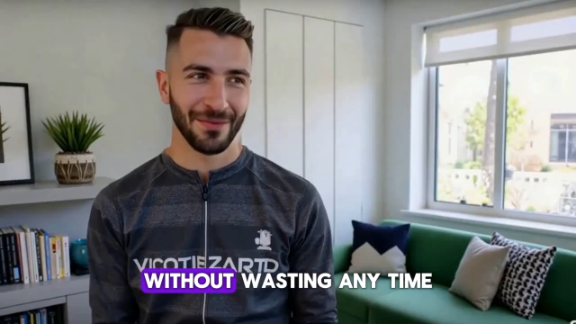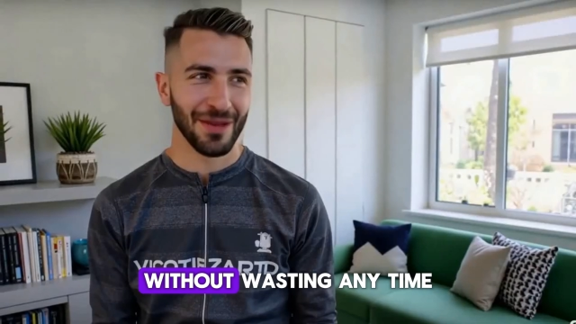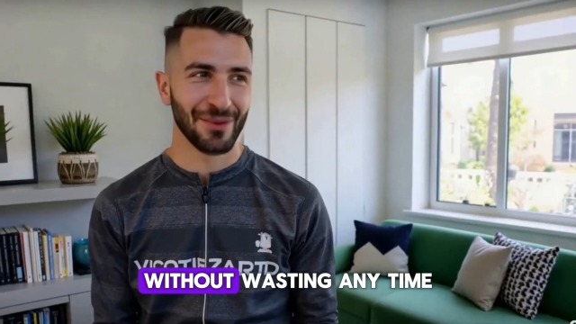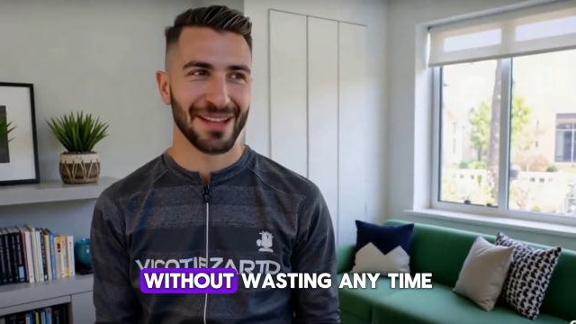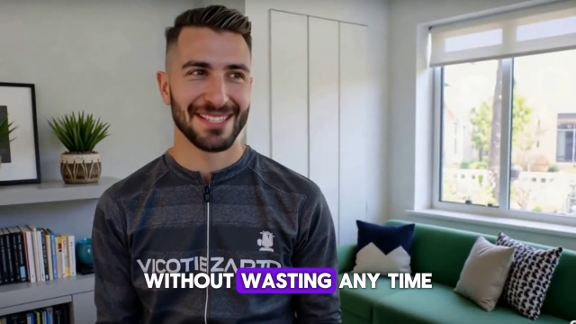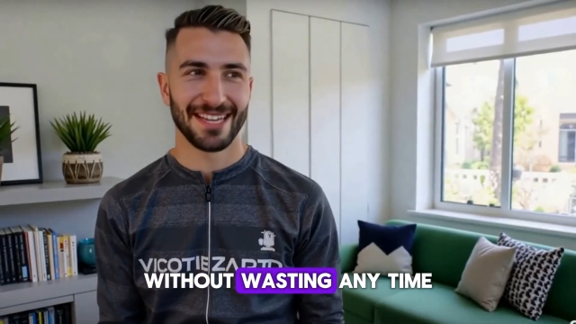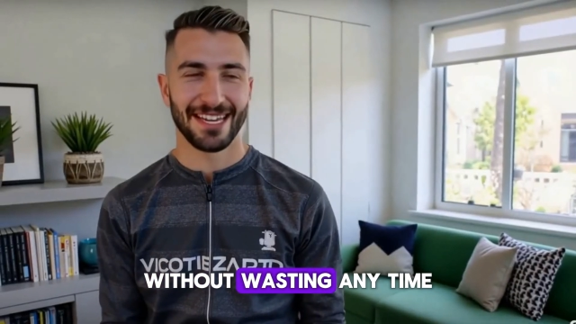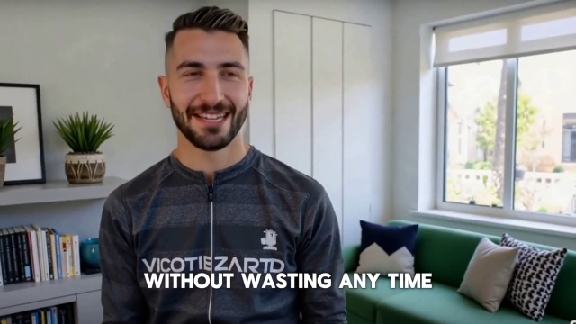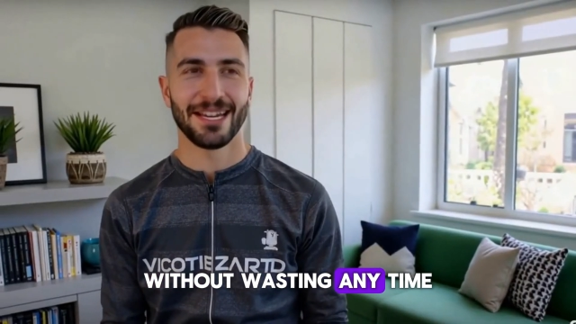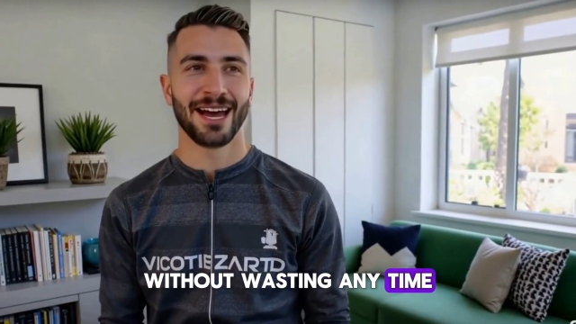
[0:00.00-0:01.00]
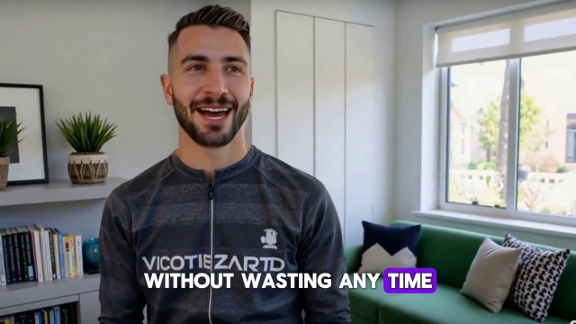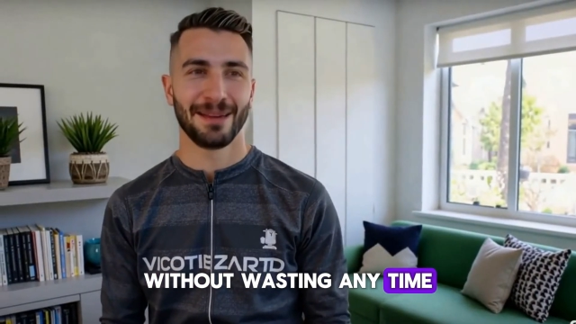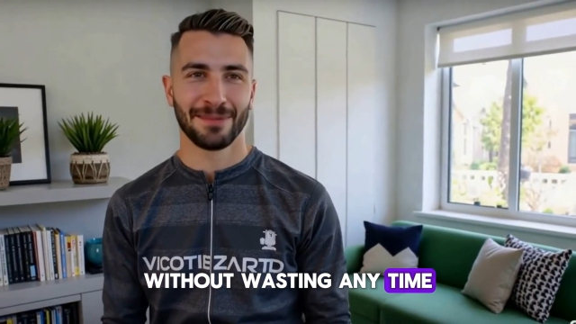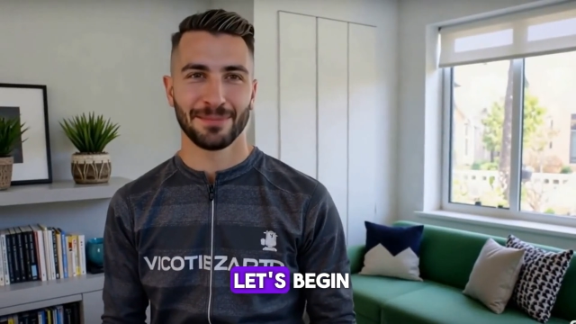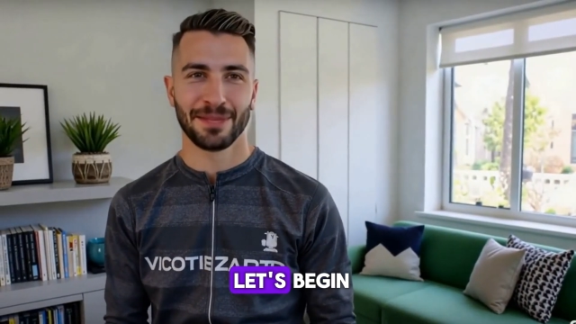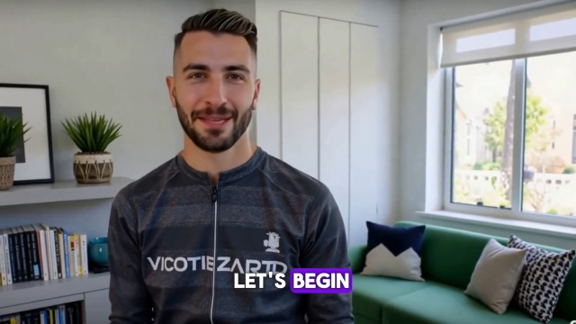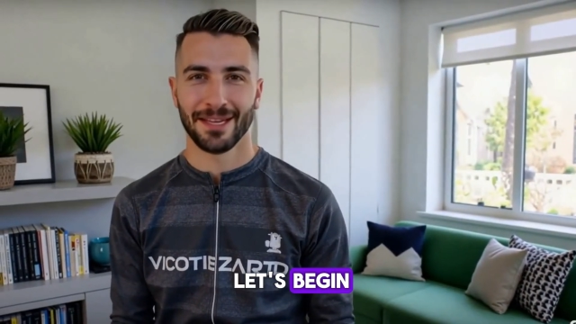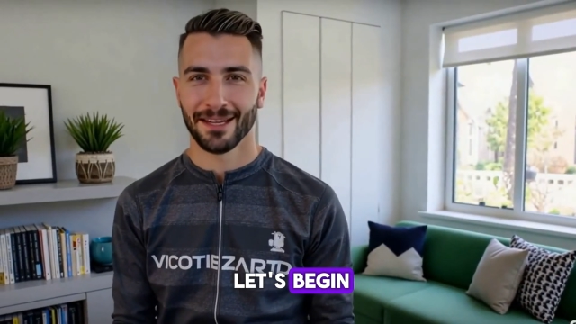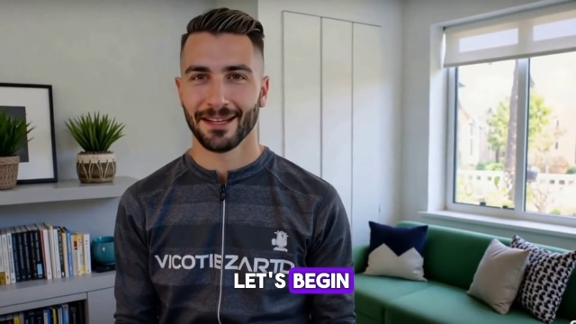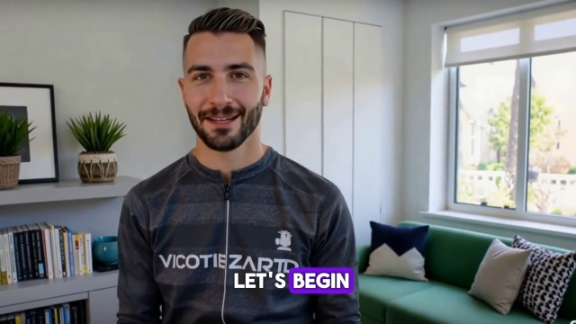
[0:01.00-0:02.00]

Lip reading: Without wasting any time, let's begin.